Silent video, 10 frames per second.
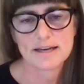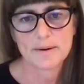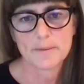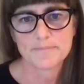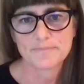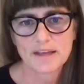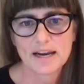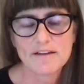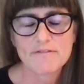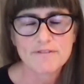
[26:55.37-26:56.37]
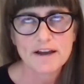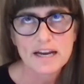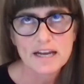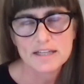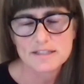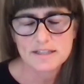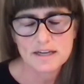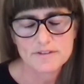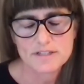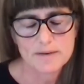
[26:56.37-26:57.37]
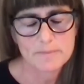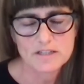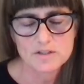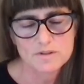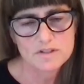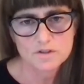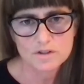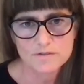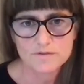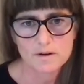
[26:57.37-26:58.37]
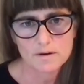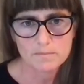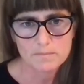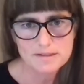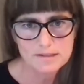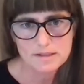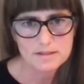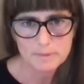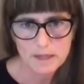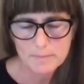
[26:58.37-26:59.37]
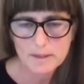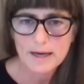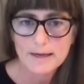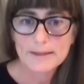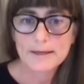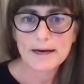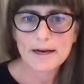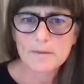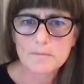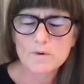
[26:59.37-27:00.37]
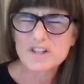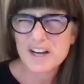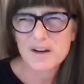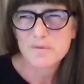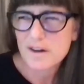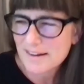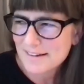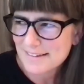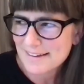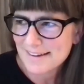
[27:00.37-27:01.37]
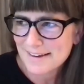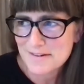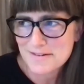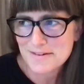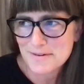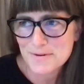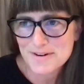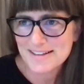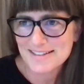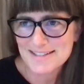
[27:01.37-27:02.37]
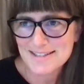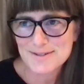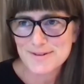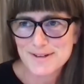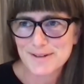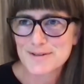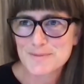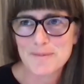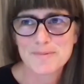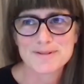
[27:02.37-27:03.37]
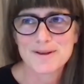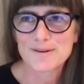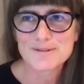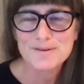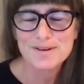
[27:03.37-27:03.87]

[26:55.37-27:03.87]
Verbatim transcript: Um, and I fight against it every time I do a search for Missus blah, blah, um, which ironically in Oregon's historic newspapers also